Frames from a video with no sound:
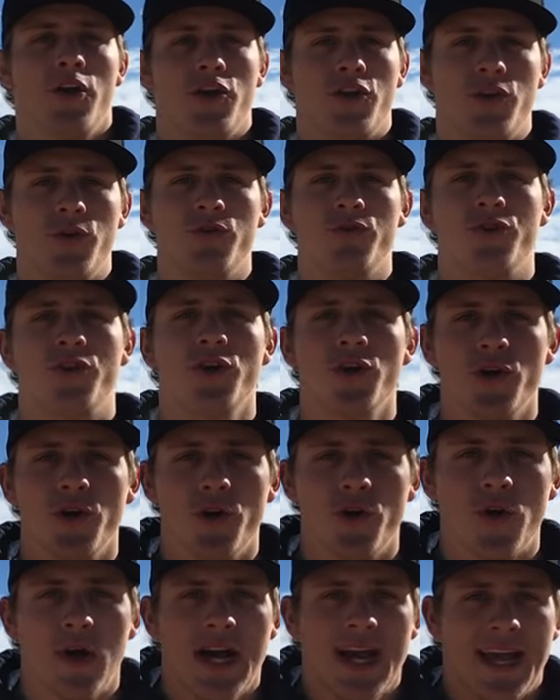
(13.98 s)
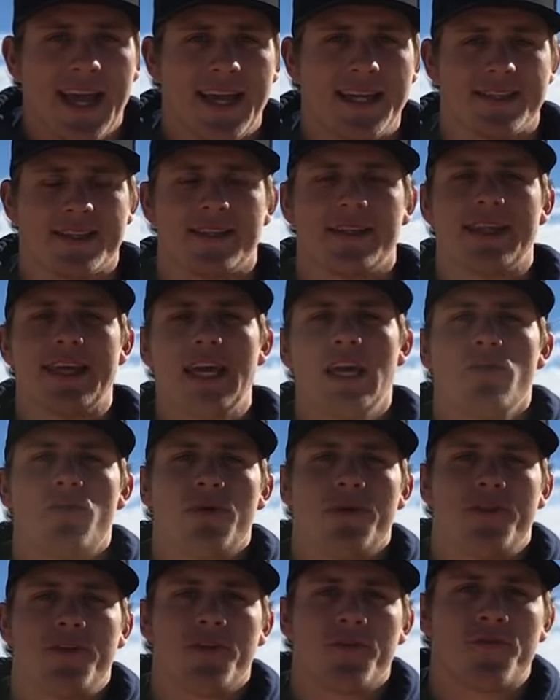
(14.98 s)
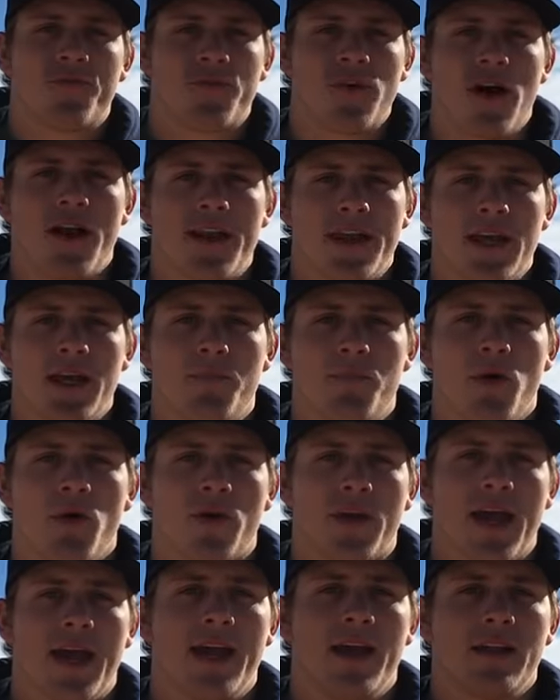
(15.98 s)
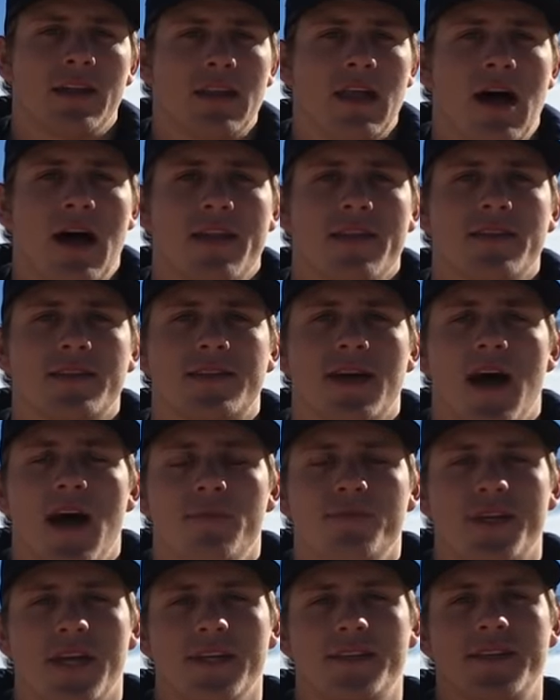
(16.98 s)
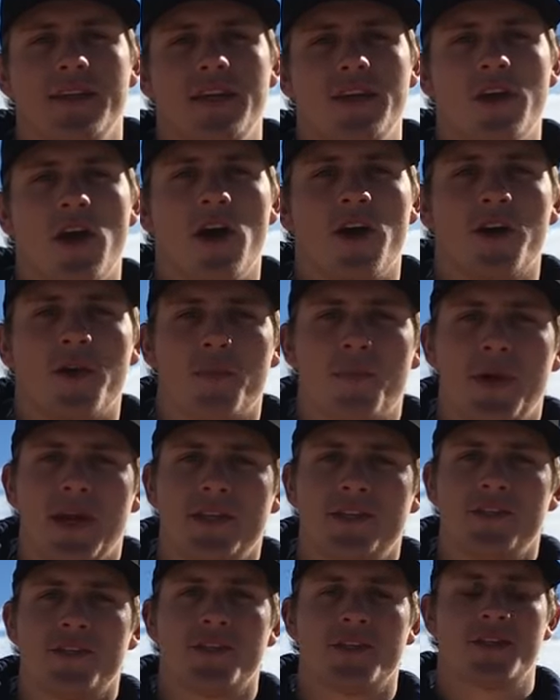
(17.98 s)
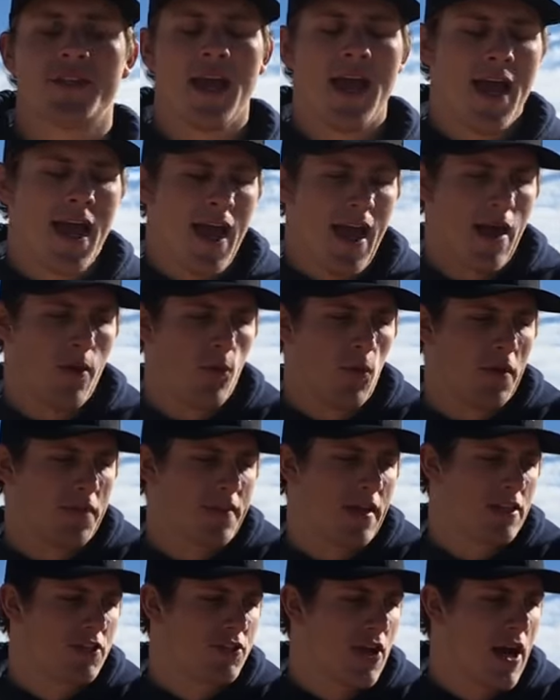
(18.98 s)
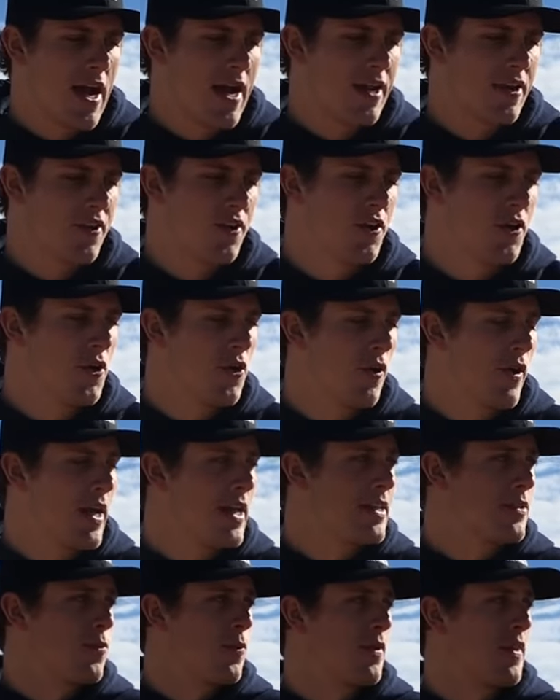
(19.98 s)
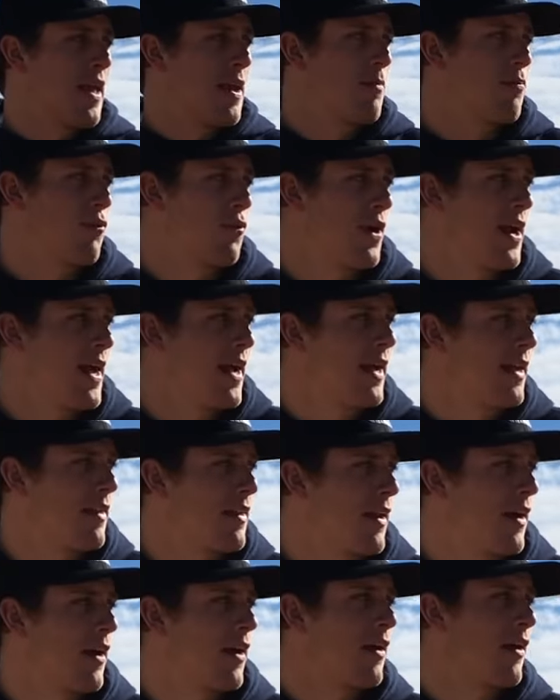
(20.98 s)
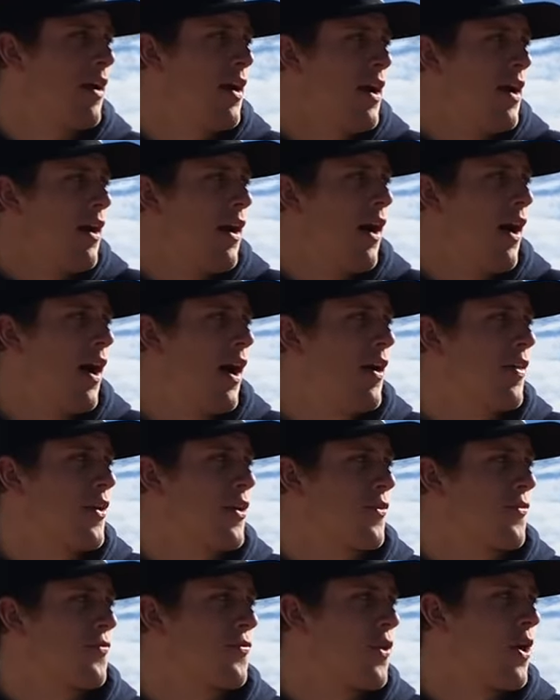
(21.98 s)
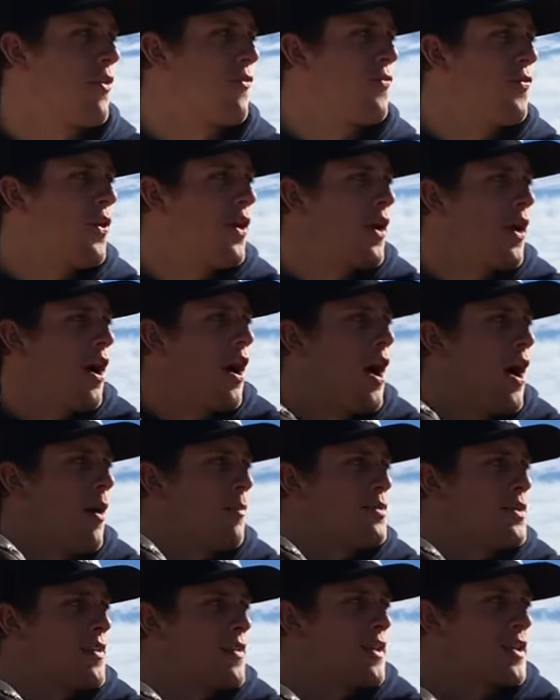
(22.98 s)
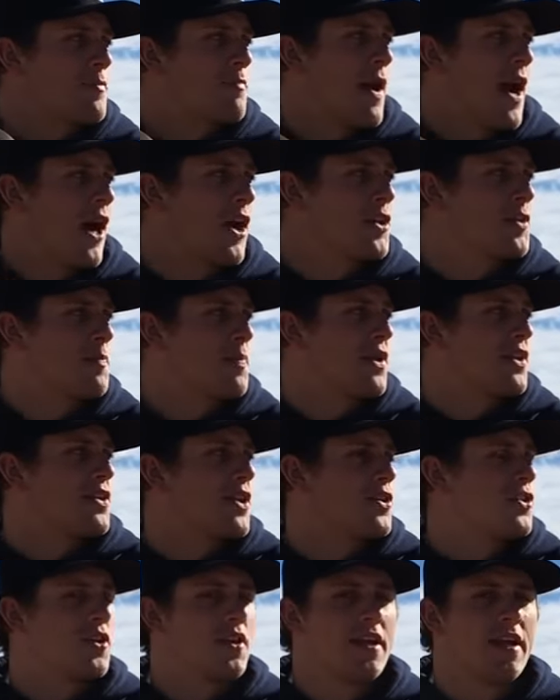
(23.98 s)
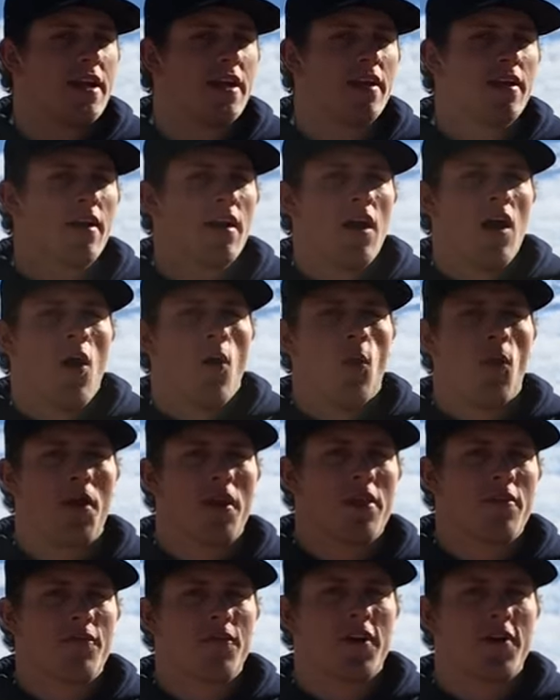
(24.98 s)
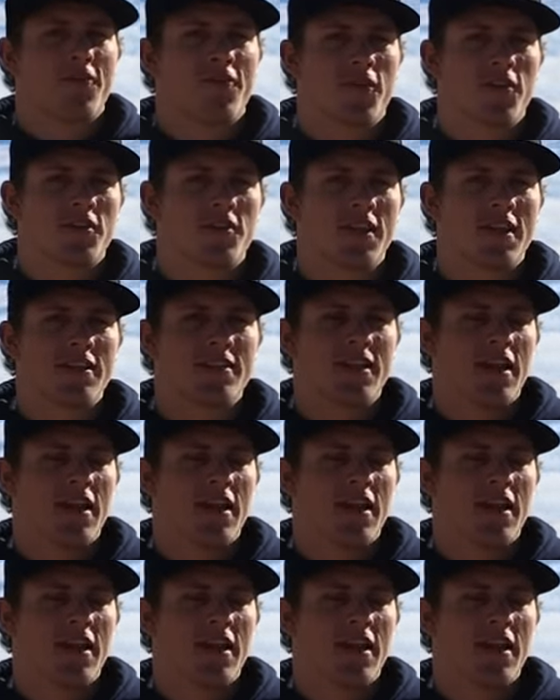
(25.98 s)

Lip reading: you do is lead with your front hip, okay? A lot of the times I see younger pitchers, and what they try and do is when they bring their front foot up to this balance position here, one of the very first things